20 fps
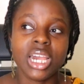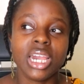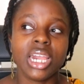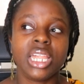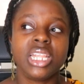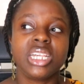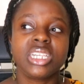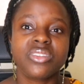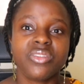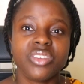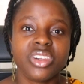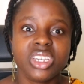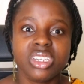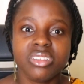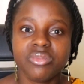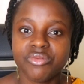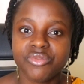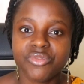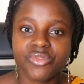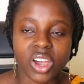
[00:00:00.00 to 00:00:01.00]
It is
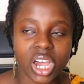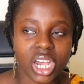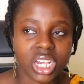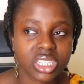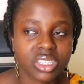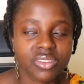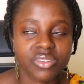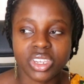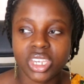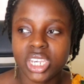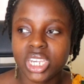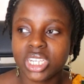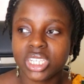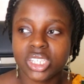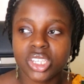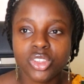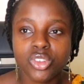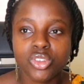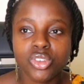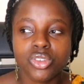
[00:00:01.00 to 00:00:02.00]
very fast, very
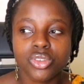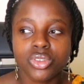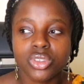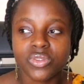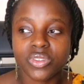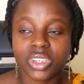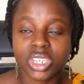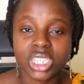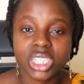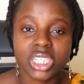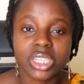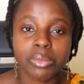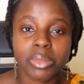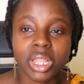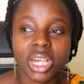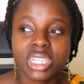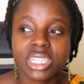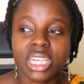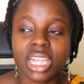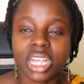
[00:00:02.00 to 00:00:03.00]
easy to use, very
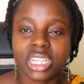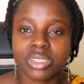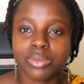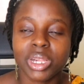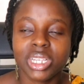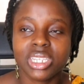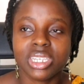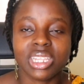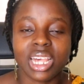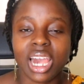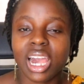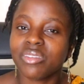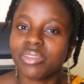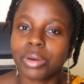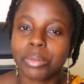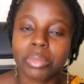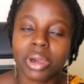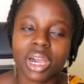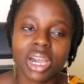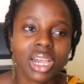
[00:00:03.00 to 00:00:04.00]
seamless, and as much as I have
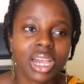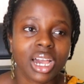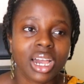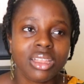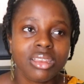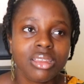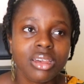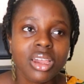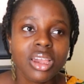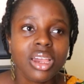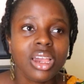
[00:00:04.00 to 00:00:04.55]
a bank card,